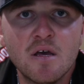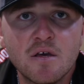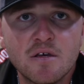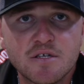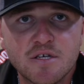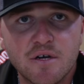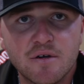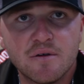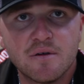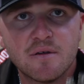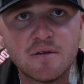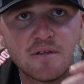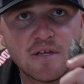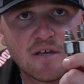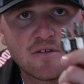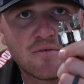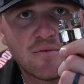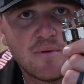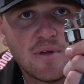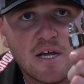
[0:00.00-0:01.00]
So
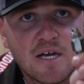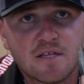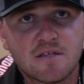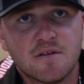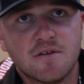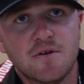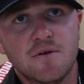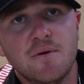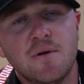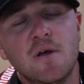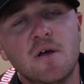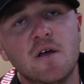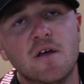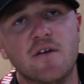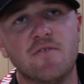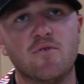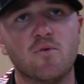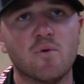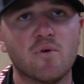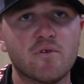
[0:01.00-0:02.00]
that's what we like to do.
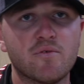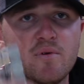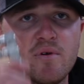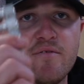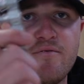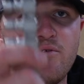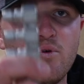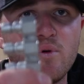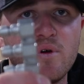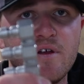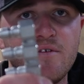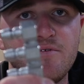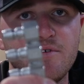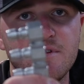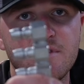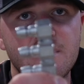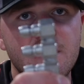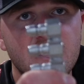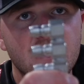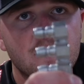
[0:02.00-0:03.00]
If you want to run 4
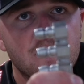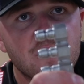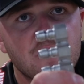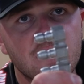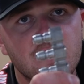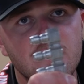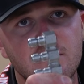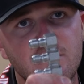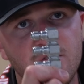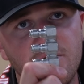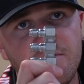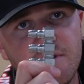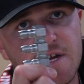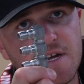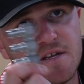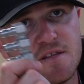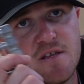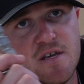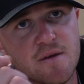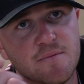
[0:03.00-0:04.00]
different tips, 2
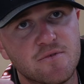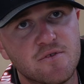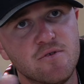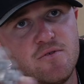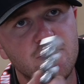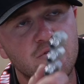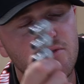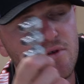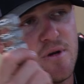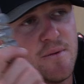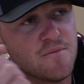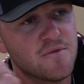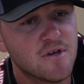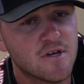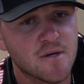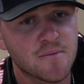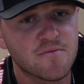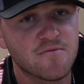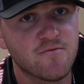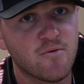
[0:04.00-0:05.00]
fan tips, 2 stream
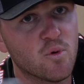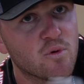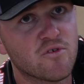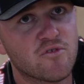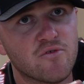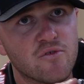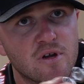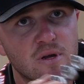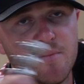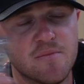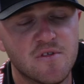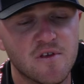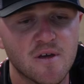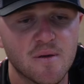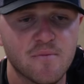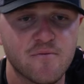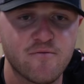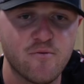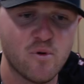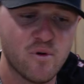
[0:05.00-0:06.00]
tips, 4 stream
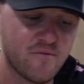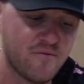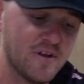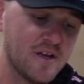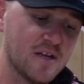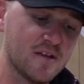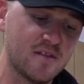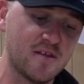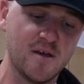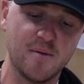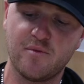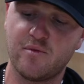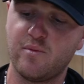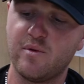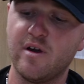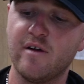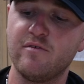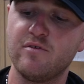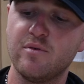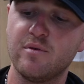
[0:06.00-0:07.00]
tips, 4 fan tips,
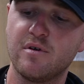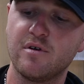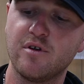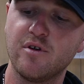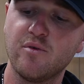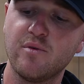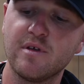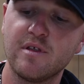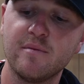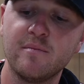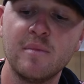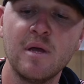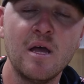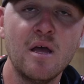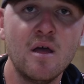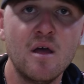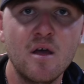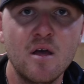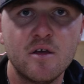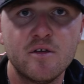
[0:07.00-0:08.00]
whatever you want to do with them,
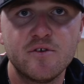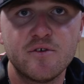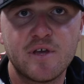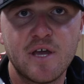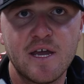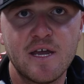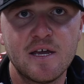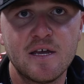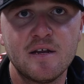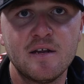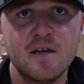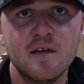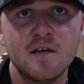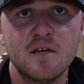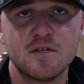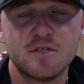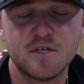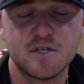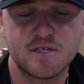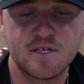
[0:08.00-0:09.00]
you can.
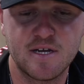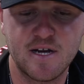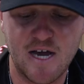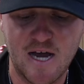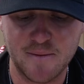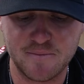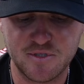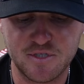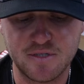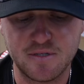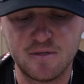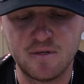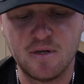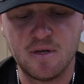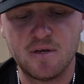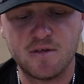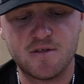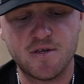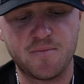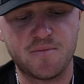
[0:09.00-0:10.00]
Just an option,
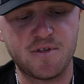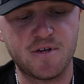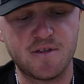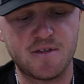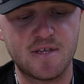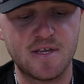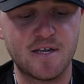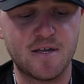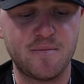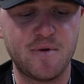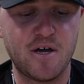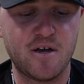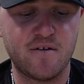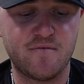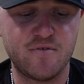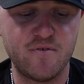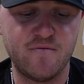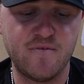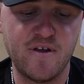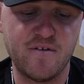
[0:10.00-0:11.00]
something to think about
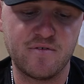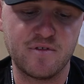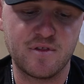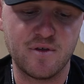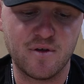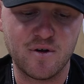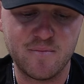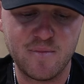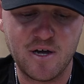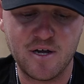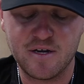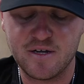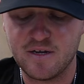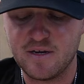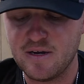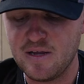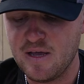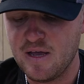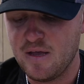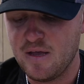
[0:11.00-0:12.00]
if you've never thought about it.
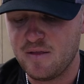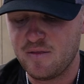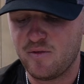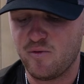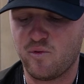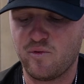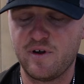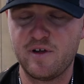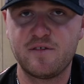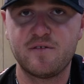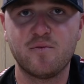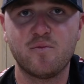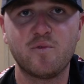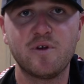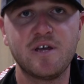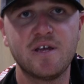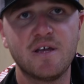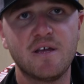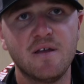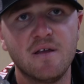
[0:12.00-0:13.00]
The reason
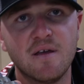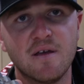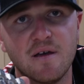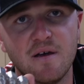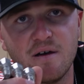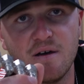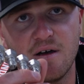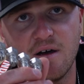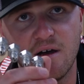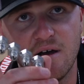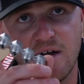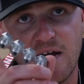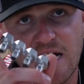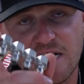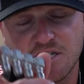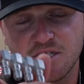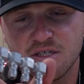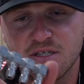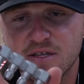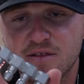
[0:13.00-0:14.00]
we
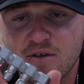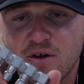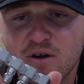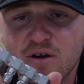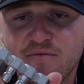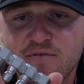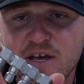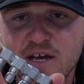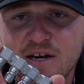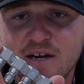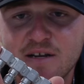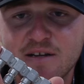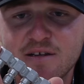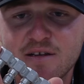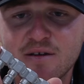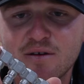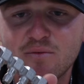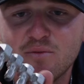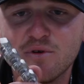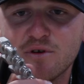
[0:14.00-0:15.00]
actually thought of that
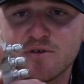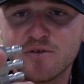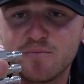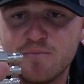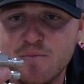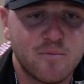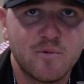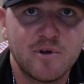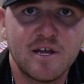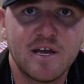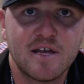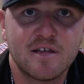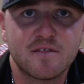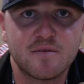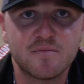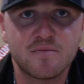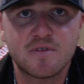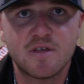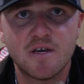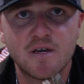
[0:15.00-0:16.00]
idea was when we had
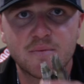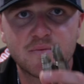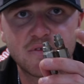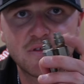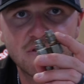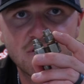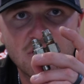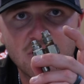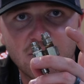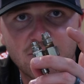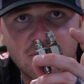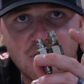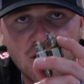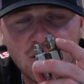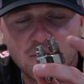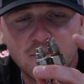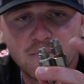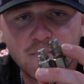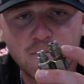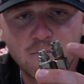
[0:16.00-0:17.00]
some tips and stuff
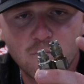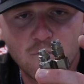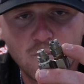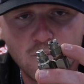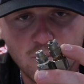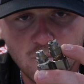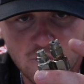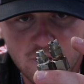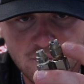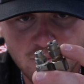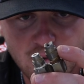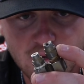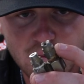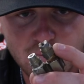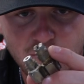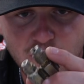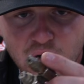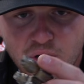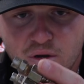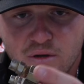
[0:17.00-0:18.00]
that we went
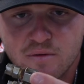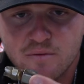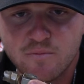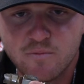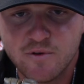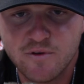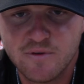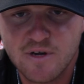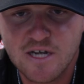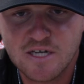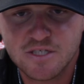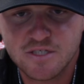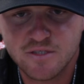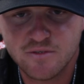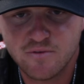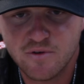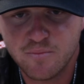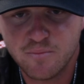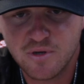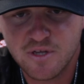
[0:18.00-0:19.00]
and bought. We were
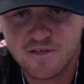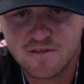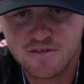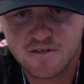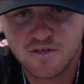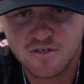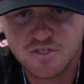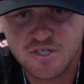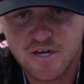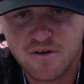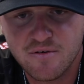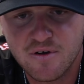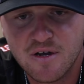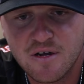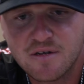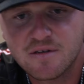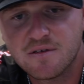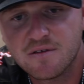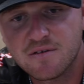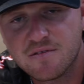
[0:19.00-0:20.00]
actually replacing our
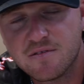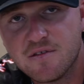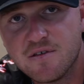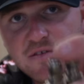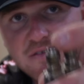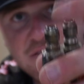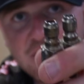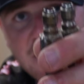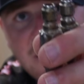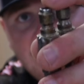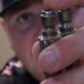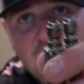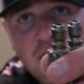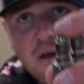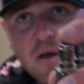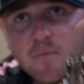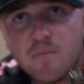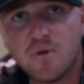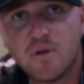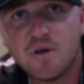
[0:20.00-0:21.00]
J-rod because these
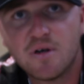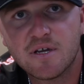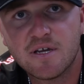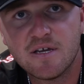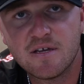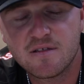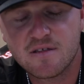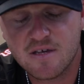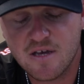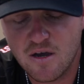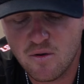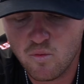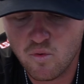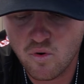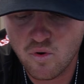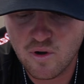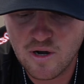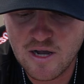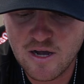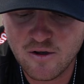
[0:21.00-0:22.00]
plug-ins got
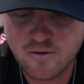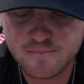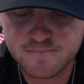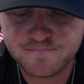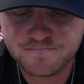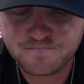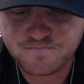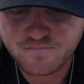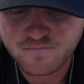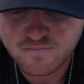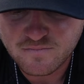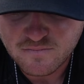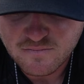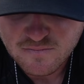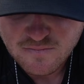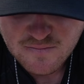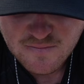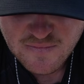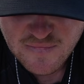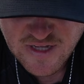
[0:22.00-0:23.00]
wore out.
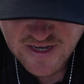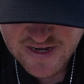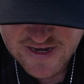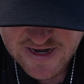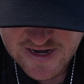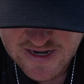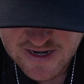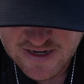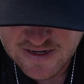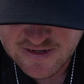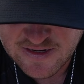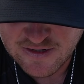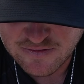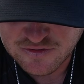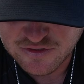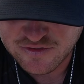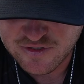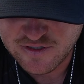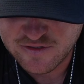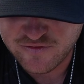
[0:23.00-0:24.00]
And I
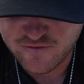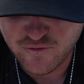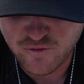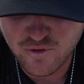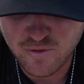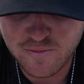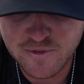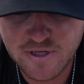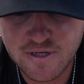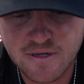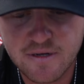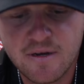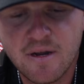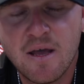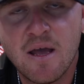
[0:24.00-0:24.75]
was trying to screw them in.